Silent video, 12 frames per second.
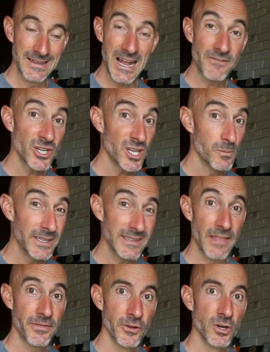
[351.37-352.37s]
And after you complete
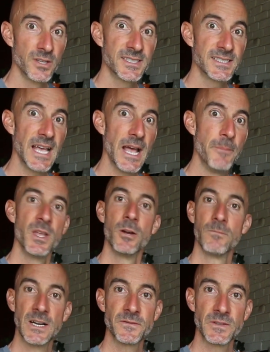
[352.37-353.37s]
that third set,
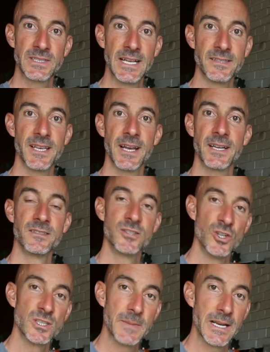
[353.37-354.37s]
rest for 10 seconds,
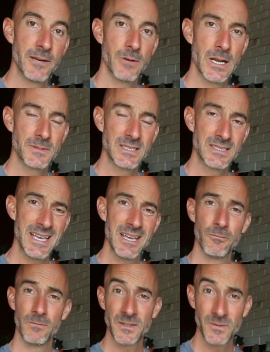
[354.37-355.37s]
do as many reps as you
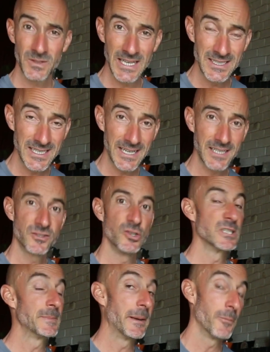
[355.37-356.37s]
can. Rest for 10 seconds,
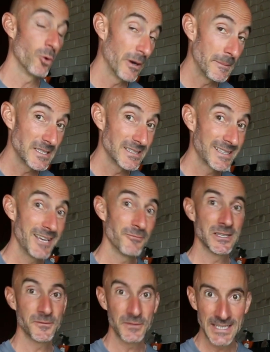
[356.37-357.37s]
do as many more reps as you can.
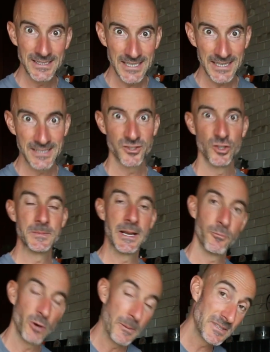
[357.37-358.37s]
Rest for 10 seconds, do as
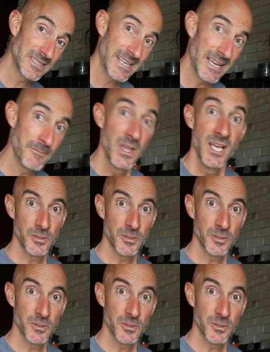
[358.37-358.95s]
many more reps as you can.